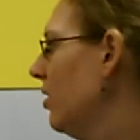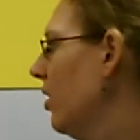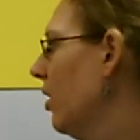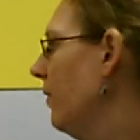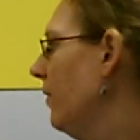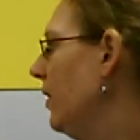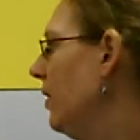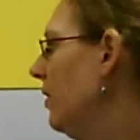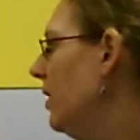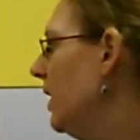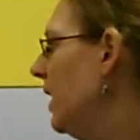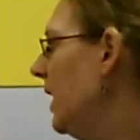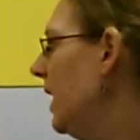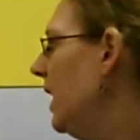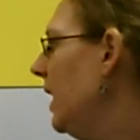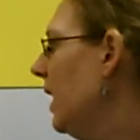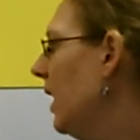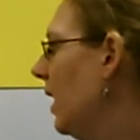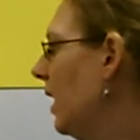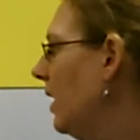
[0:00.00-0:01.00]
So if you
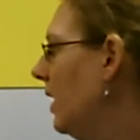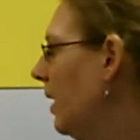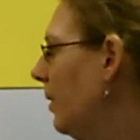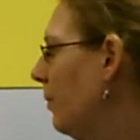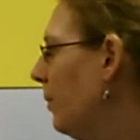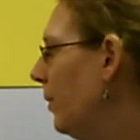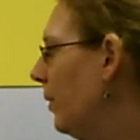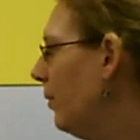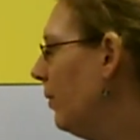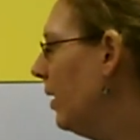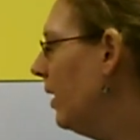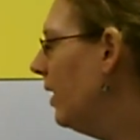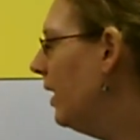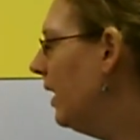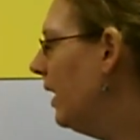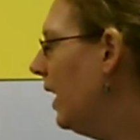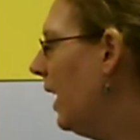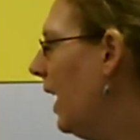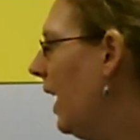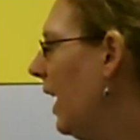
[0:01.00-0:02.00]
see a number with
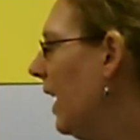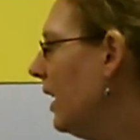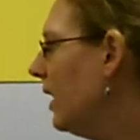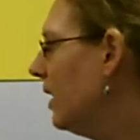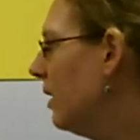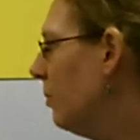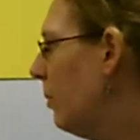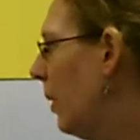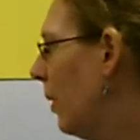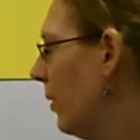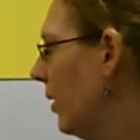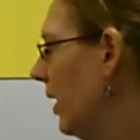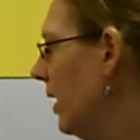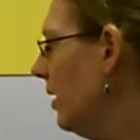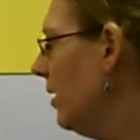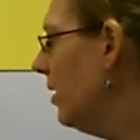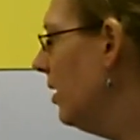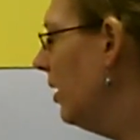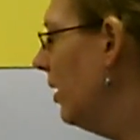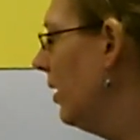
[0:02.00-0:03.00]
an
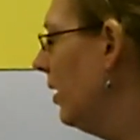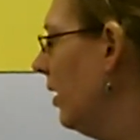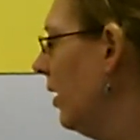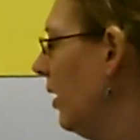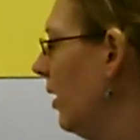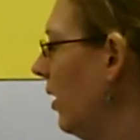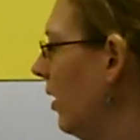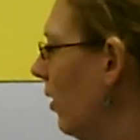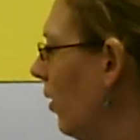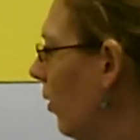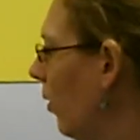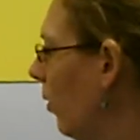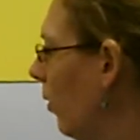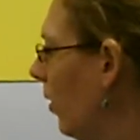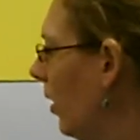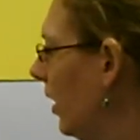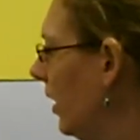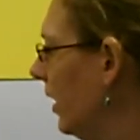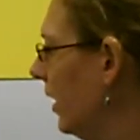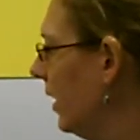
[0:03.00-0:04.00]
exponent
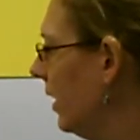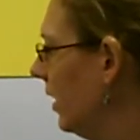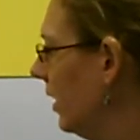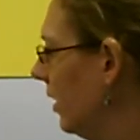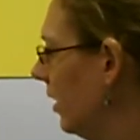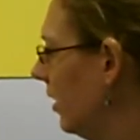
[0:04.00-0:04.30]
or